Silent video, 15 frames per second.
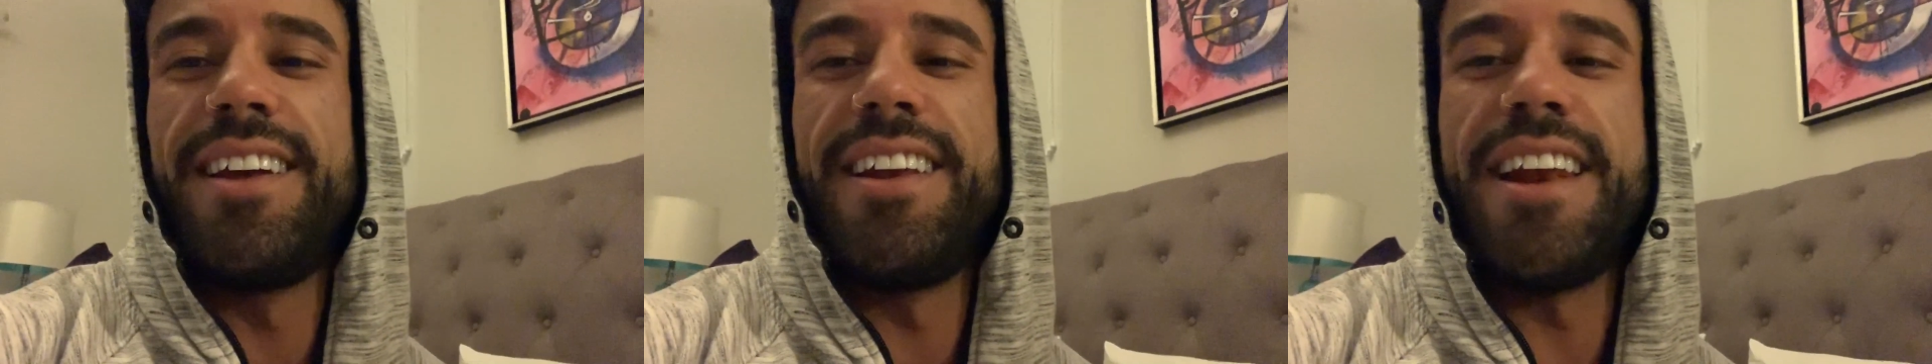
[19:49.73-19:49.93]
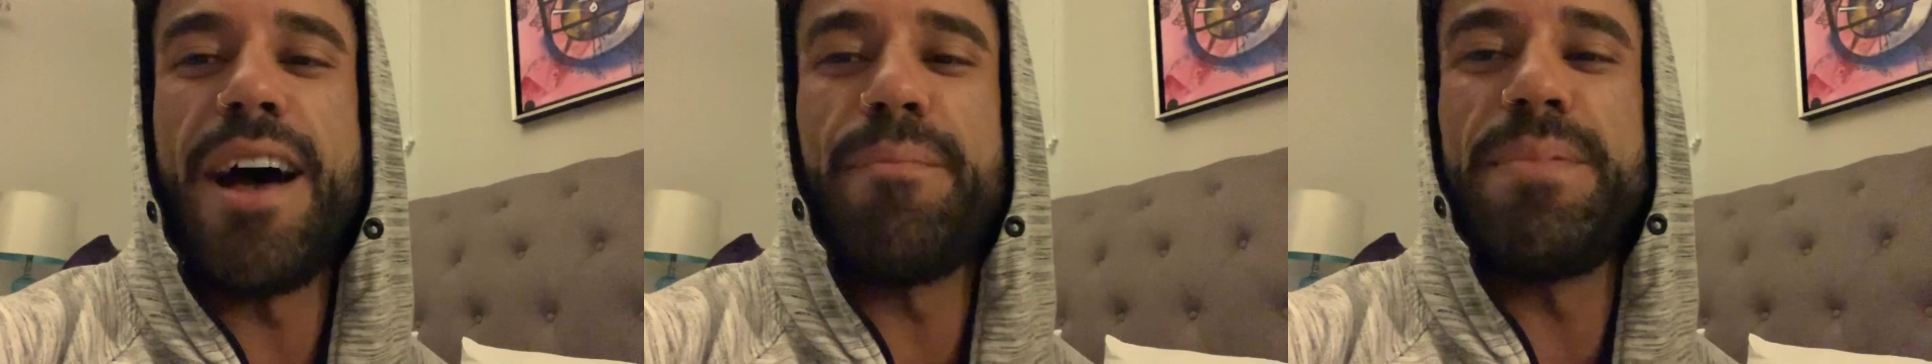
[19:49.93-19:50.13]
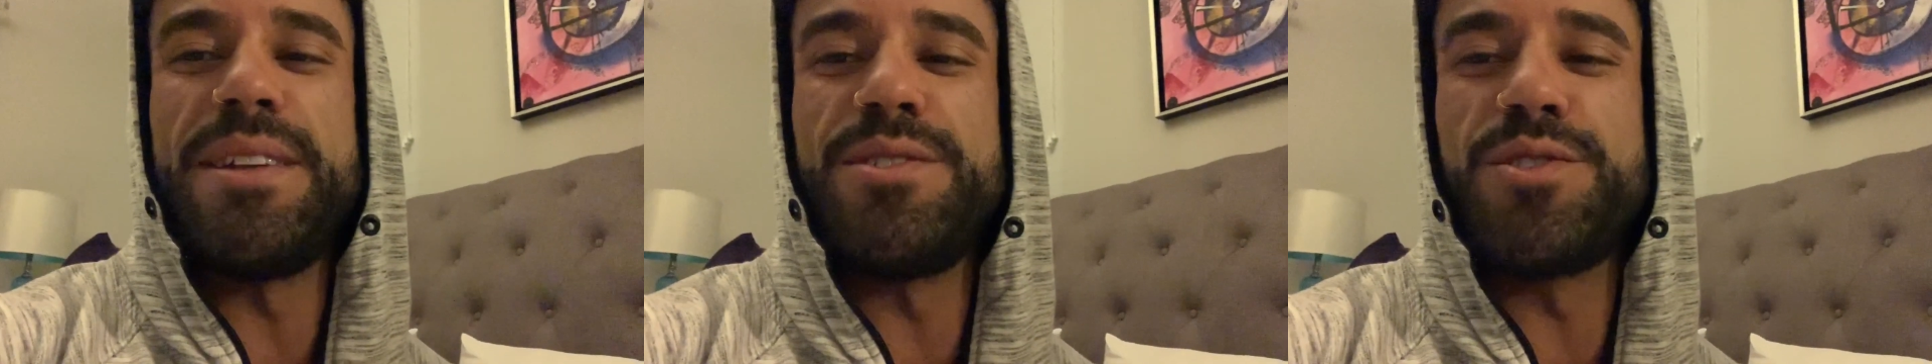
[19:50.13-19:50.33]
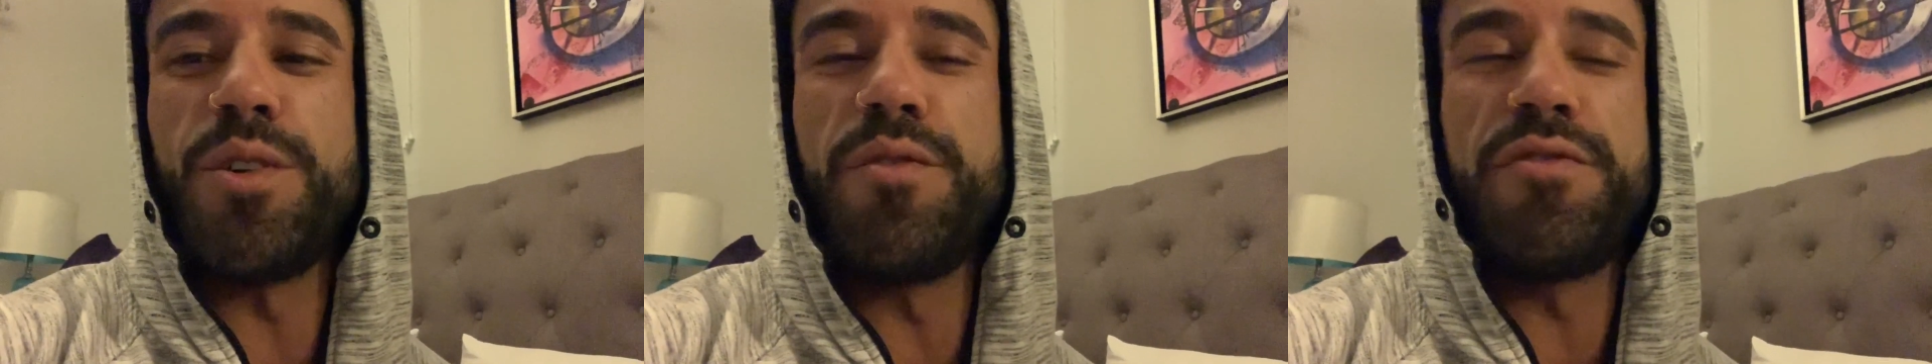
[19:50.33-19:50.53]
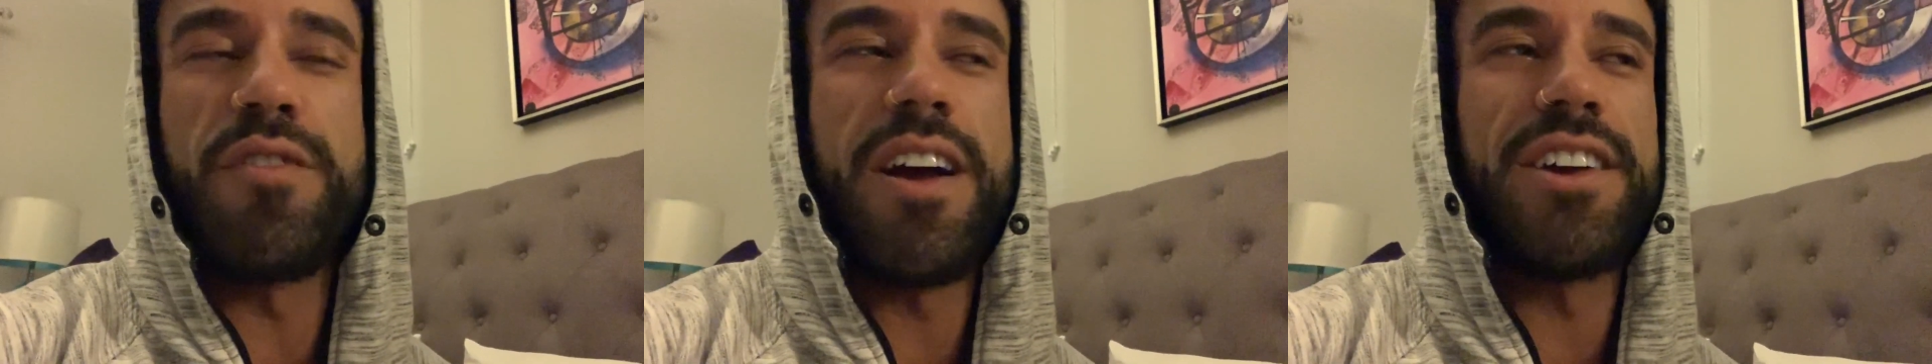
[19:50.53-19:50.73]
Not being
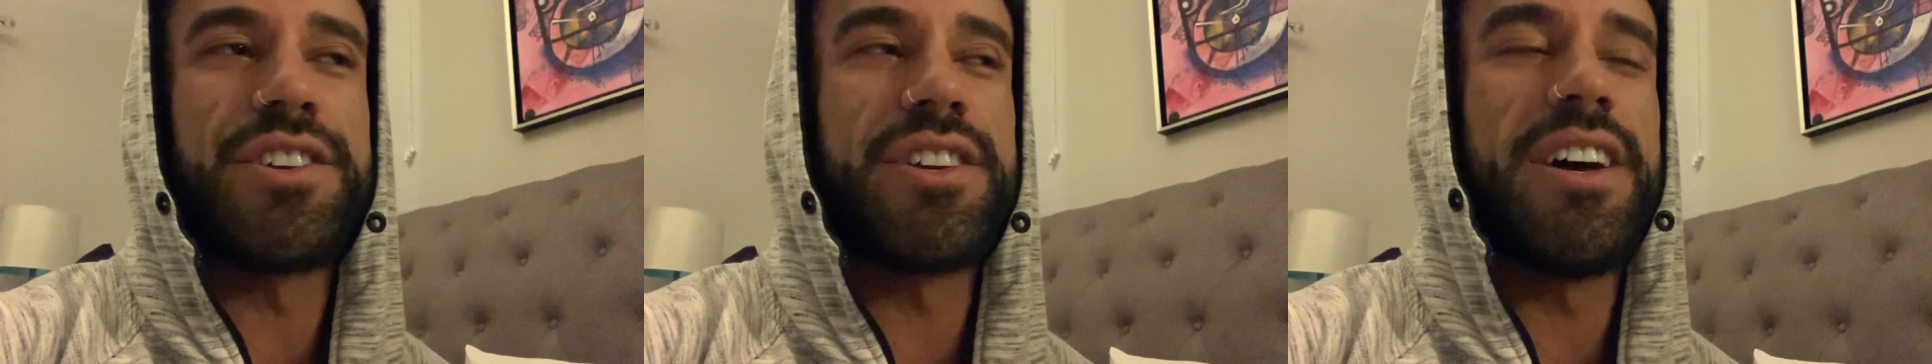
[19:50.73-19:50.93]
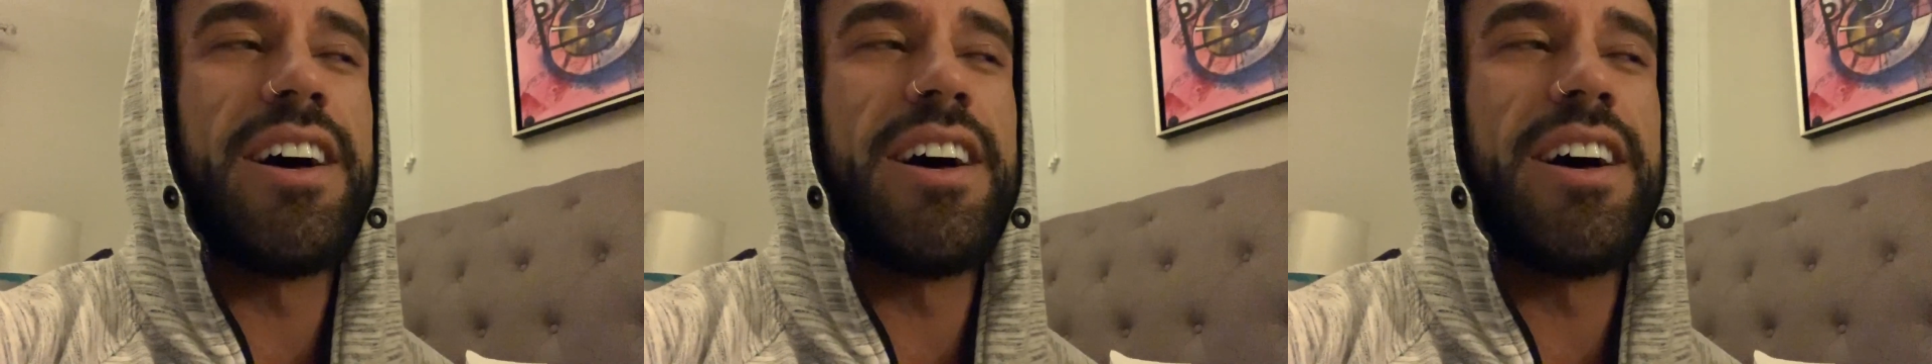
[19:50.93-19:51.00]
so fresh,